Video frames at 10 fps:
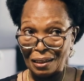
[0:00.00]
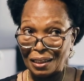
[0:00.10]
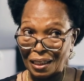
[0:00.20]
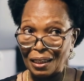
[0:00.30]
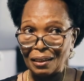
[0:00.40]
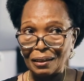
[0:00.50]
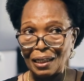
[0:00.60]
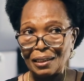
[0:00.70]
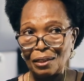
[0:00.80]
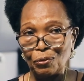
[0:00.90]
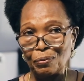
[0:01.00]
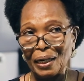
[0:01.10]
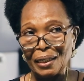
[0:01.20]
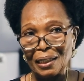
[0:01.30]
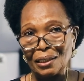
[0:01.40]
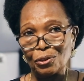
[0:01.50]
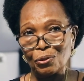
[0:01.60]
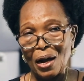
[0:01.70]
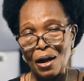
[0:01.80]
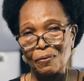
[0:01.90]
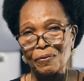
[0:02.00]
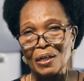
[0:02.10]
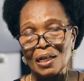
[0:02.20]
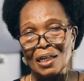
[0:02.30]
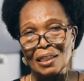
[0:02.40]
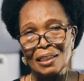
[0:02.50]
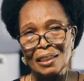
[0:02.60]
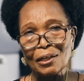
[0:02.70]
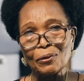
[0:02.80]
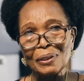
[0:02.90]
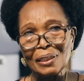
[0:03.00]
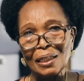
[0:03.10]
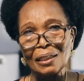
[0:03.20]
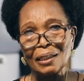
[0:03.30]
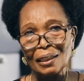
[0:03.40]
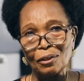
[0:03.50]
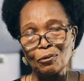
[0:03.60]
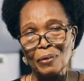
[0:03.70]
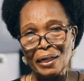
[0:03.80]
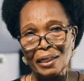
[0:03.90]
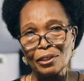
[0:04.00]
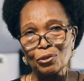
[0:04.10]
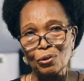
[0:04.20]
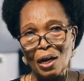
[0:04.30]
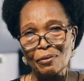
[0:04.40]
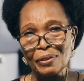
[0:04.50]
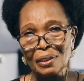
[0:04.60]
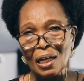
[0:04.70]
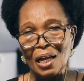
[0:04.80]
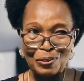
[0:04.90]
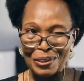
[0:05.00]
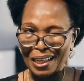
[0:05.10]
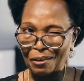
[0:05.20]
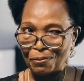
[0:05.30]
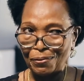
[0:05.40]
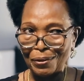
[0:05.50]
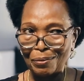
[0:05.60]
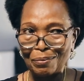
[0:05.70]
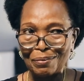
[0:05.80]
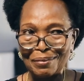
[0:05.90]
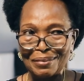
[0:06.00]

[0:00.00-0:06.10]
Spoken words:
skill that a woman needs to have. The second skill that a woman needs to have is the skill of